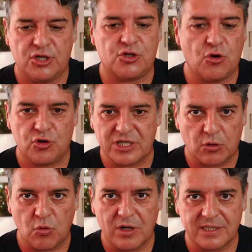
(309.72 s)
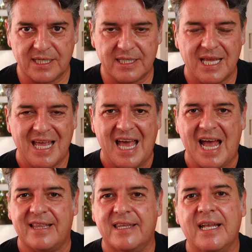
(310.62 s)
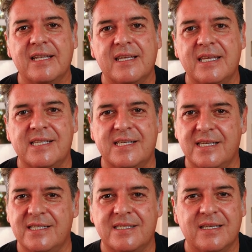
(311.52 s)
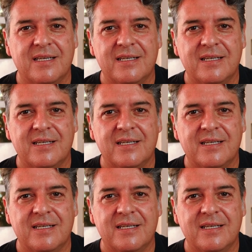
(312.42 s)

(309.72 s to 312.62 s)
just goes and Googles it, and then he sees